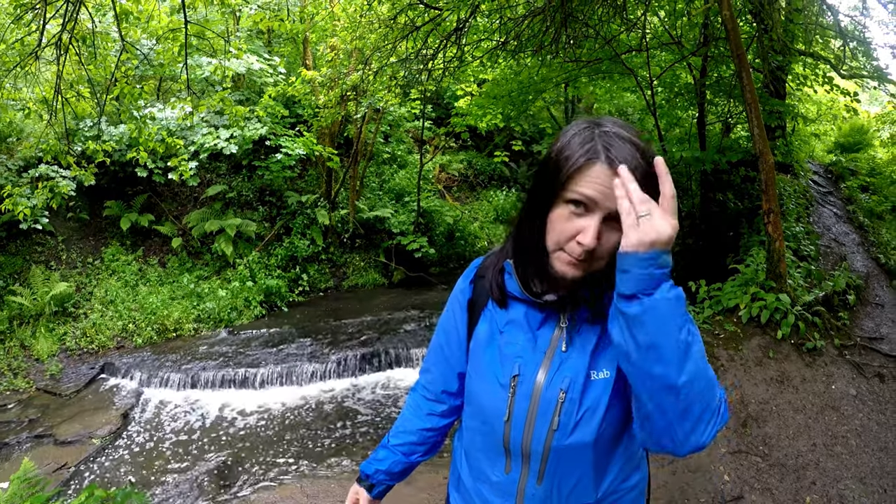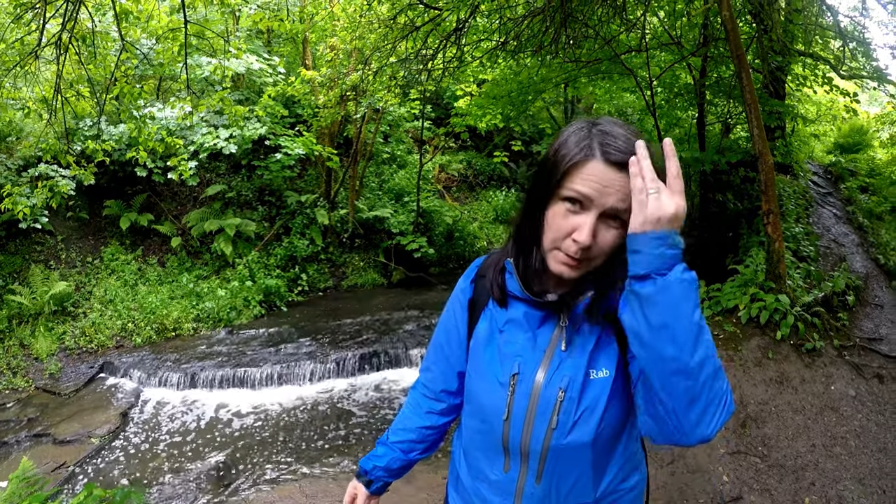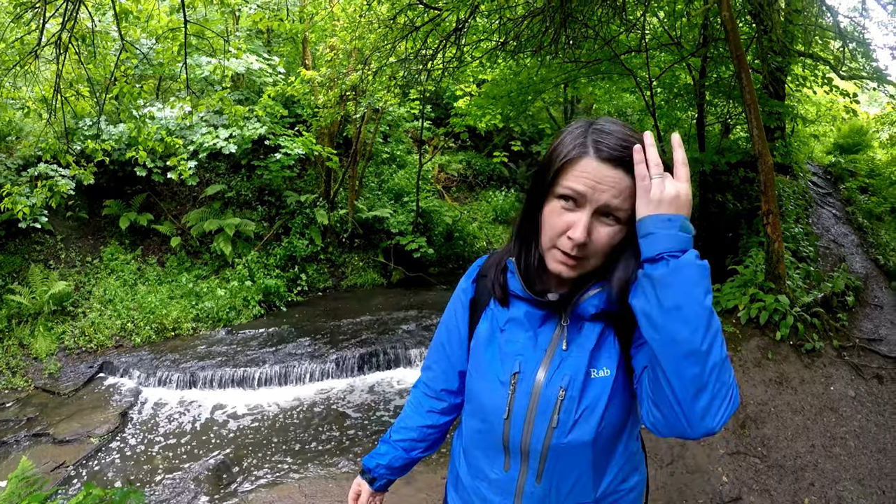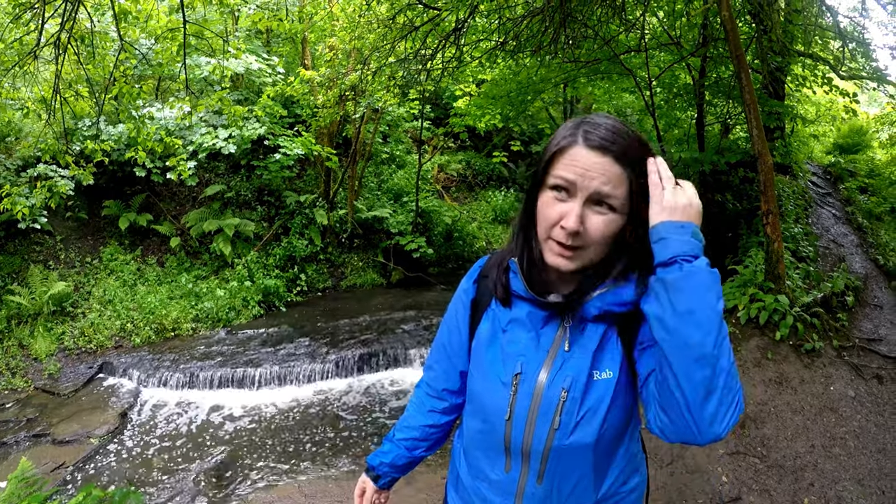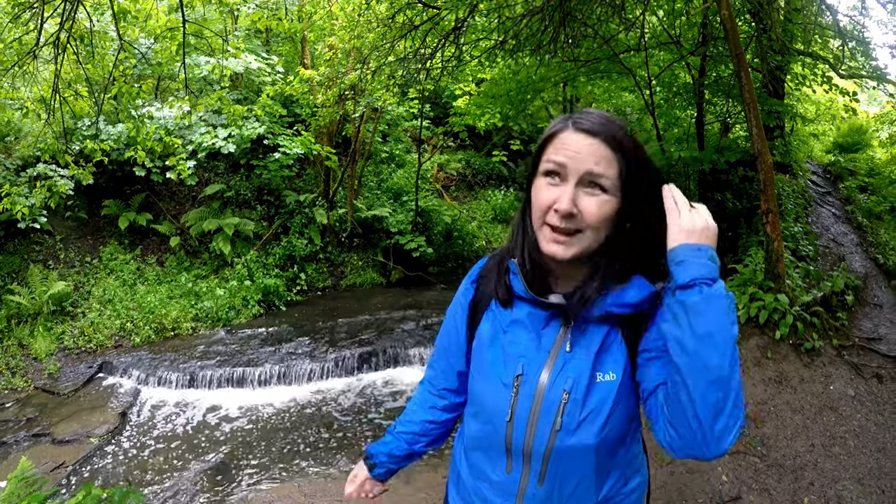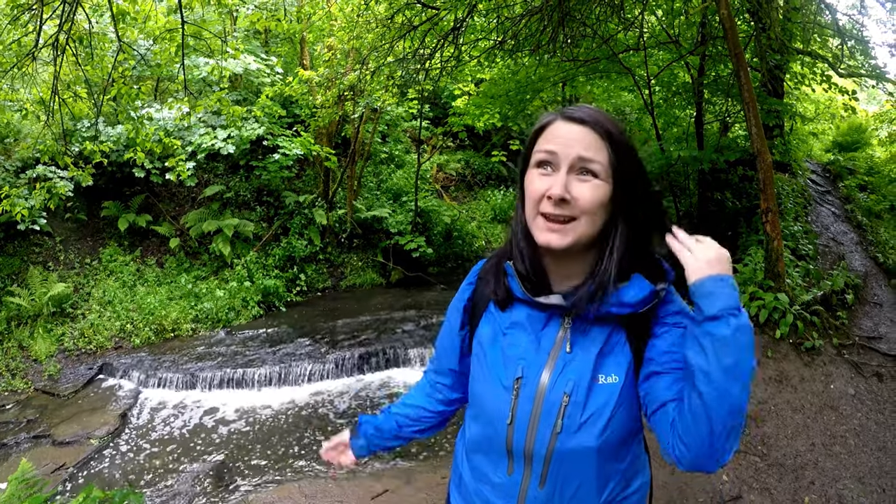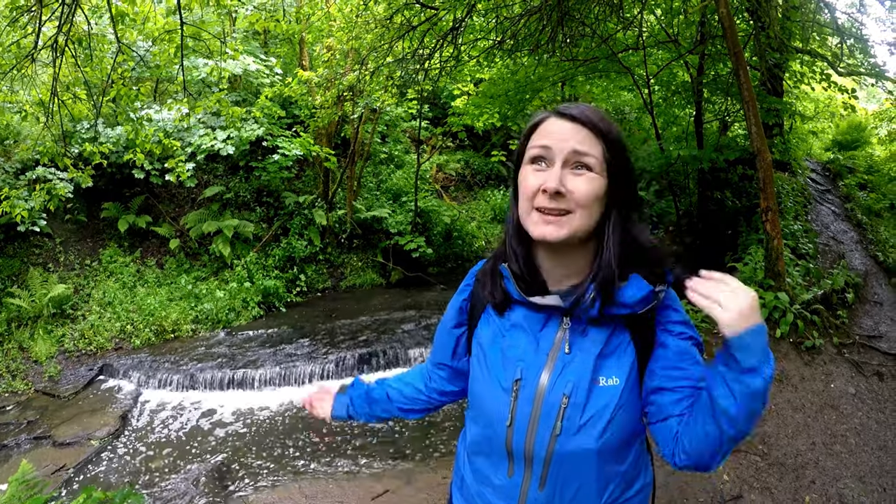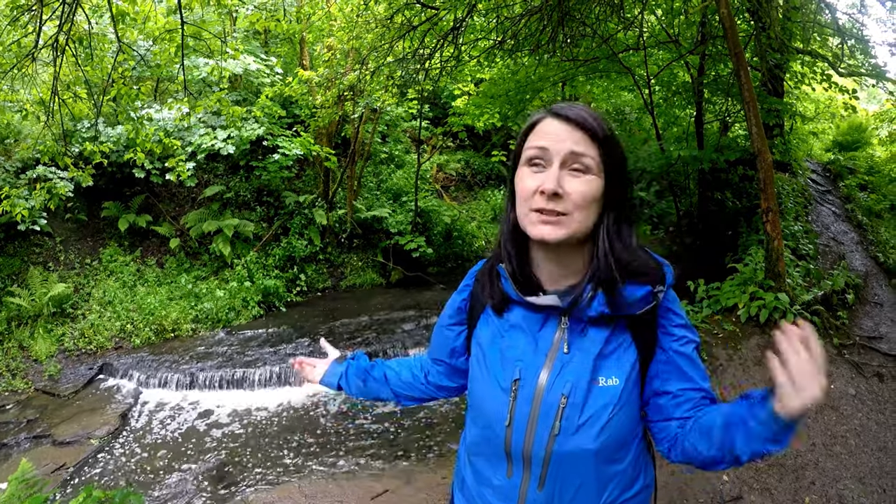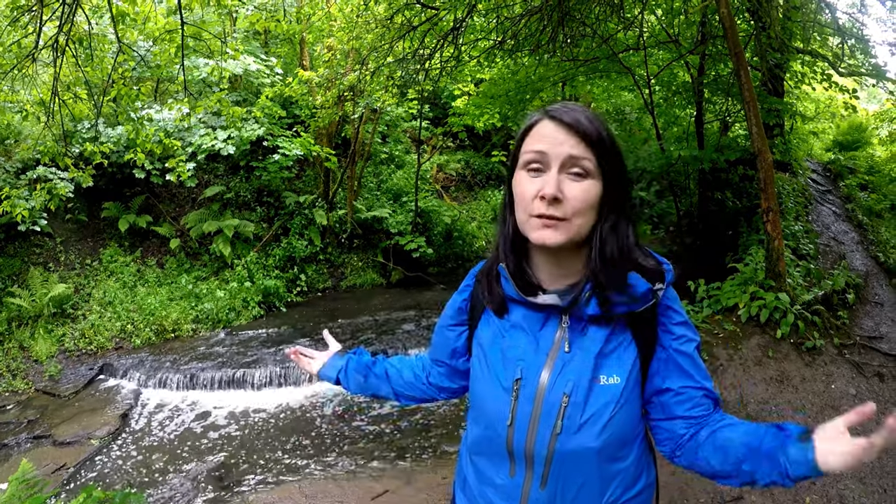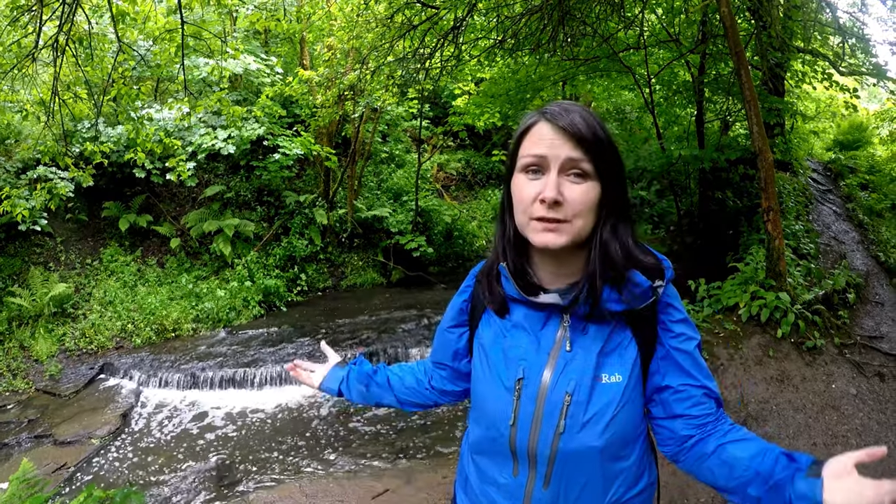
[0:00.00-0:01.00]
but
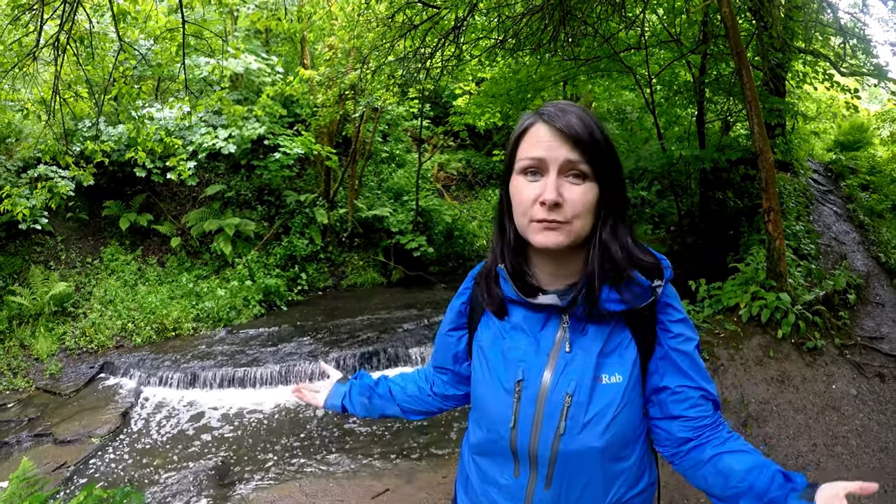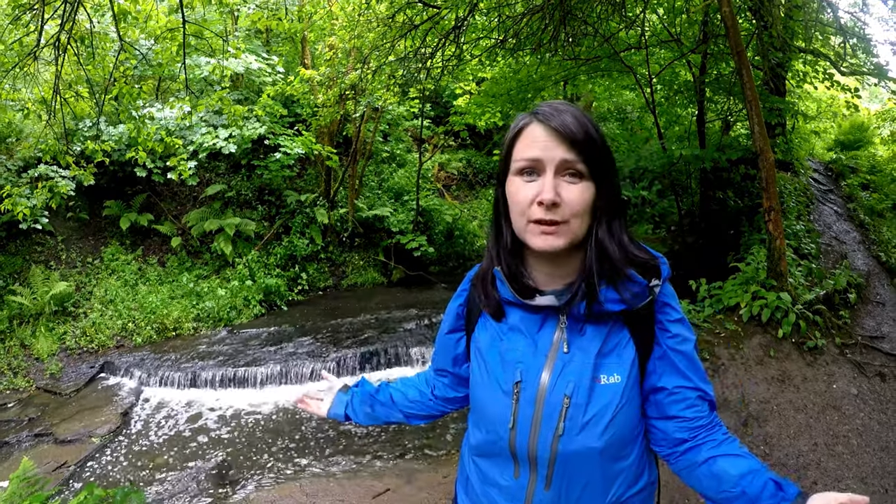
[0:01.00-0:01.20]
it's obviously